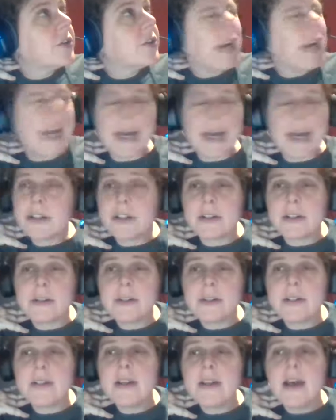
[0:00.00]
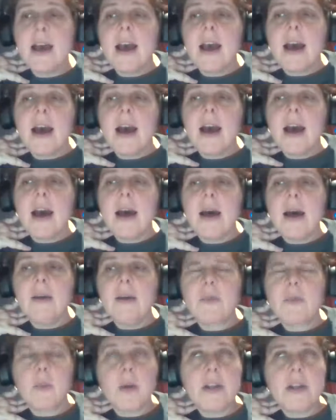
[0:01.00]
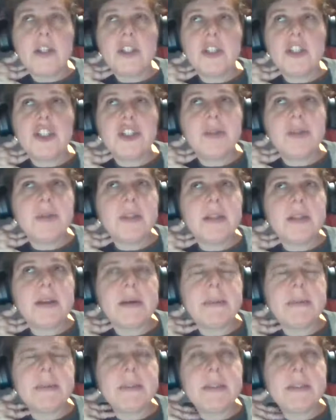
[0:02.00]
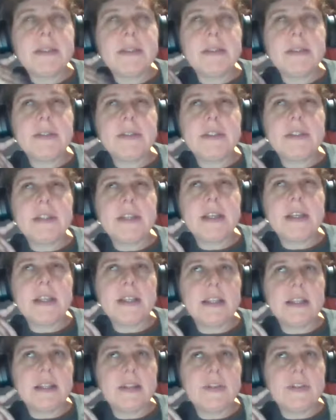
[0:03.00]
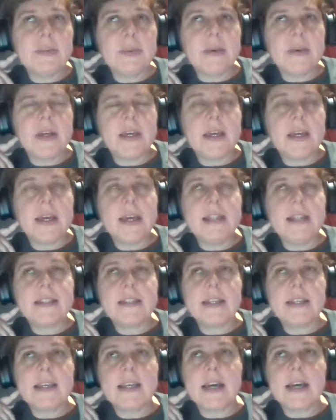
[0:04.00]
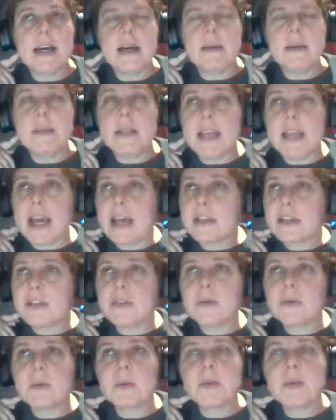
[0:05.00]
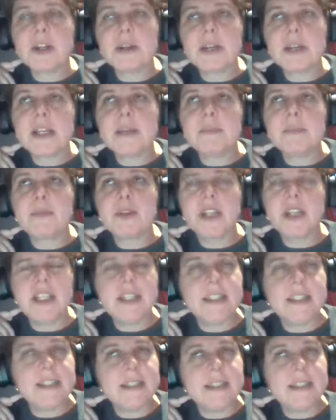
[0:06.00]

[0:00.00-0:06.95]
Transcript: actors. For one shoot that I was doing, it's like the actors were wearing pretty